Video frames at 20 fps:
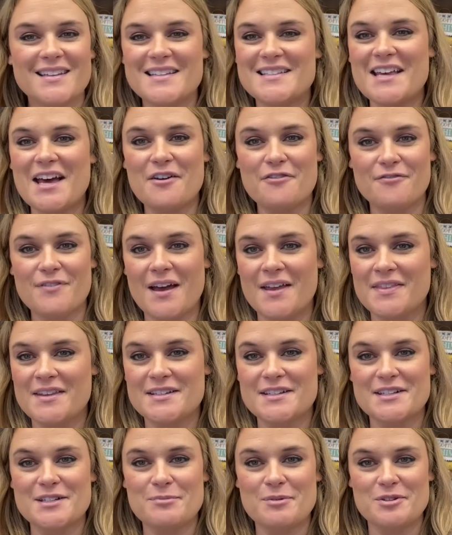have fun.
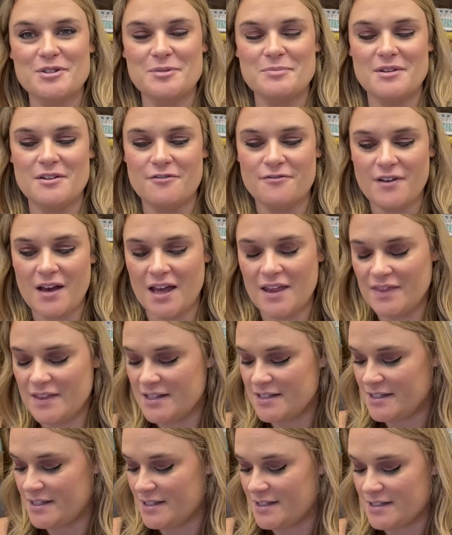This is supposed to be fun.
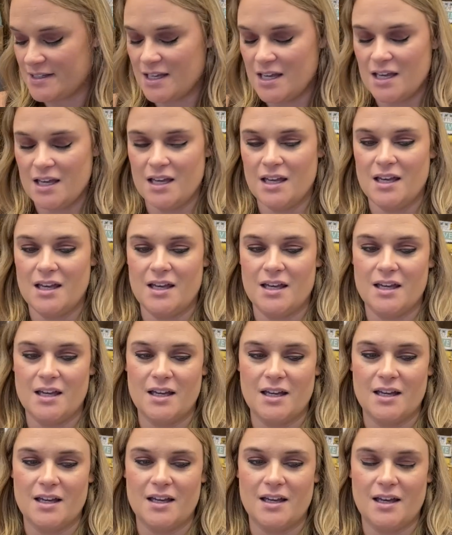This is,
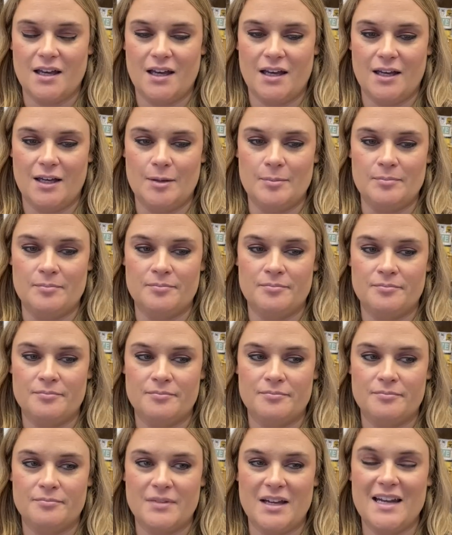
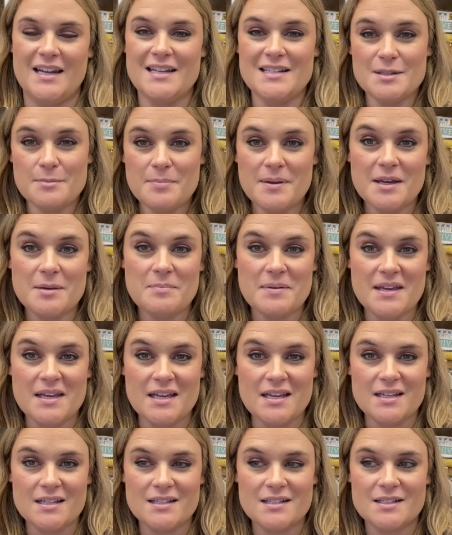it is a big
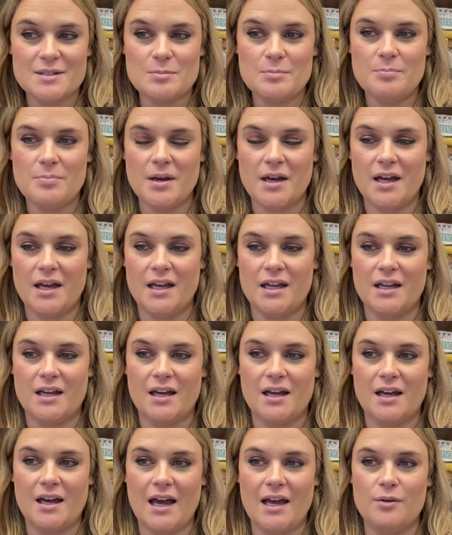piece, but
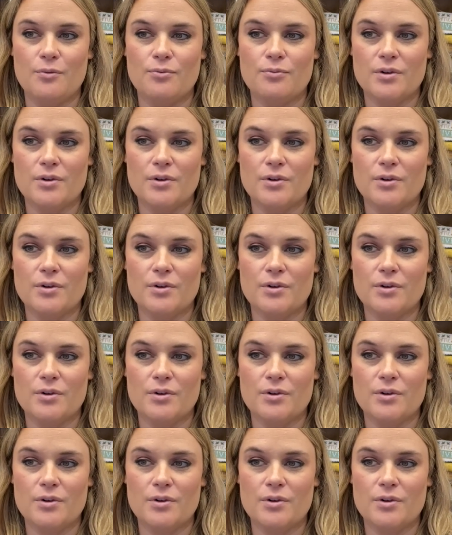I